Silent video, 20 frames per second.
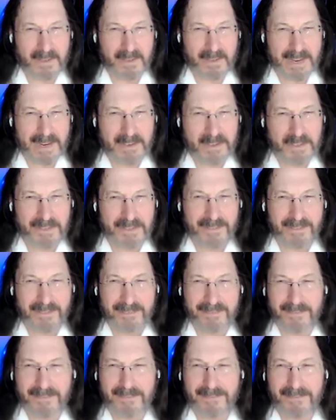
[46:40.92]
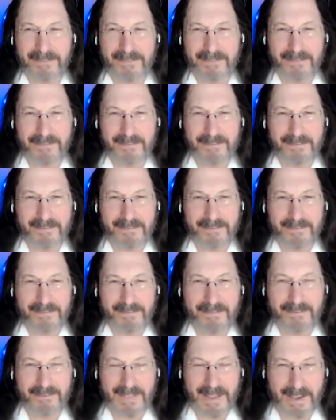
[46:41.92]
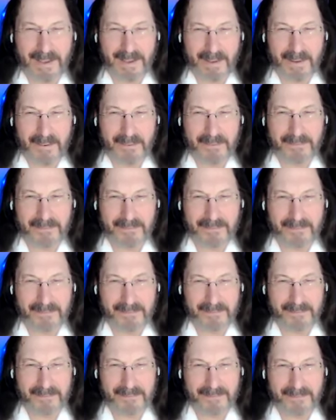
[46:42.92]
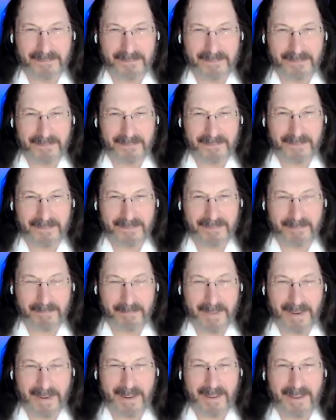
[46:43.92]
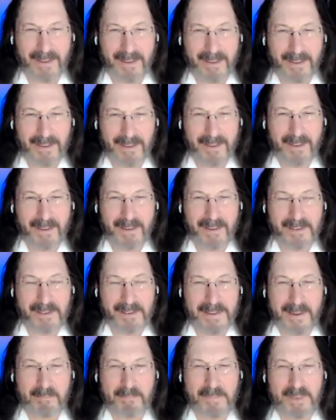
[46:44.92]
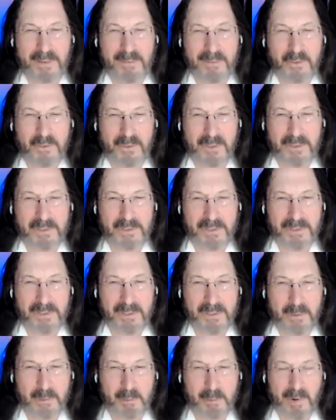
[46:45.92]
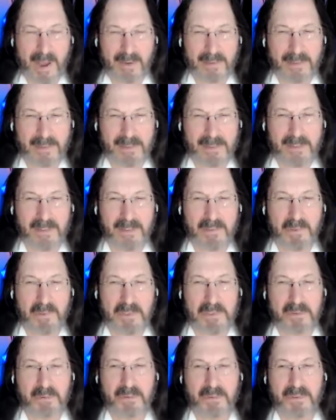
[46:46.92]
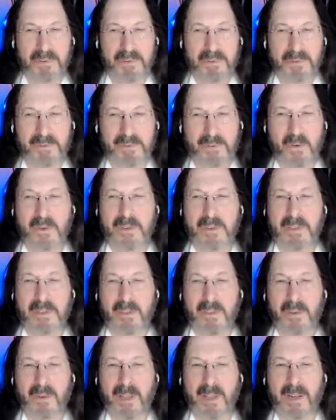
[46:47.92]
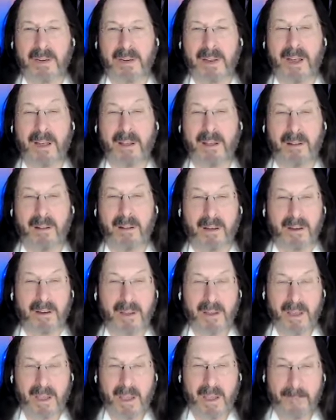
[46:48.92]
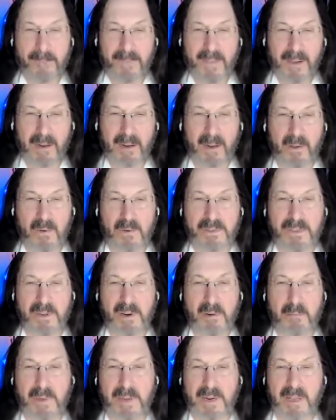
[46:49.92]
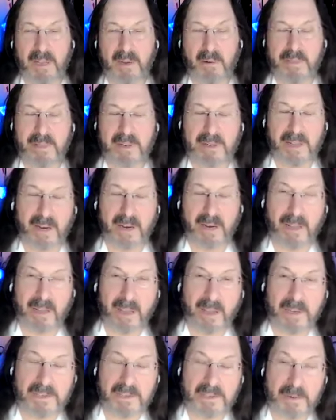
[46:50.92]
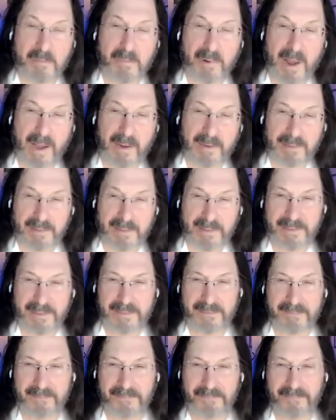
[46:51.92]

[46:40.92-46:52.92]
Your attention. Thank you. Many contemplative traditions with practices, rituals, focused learning, and dialogue close their meeting with a dedication practice.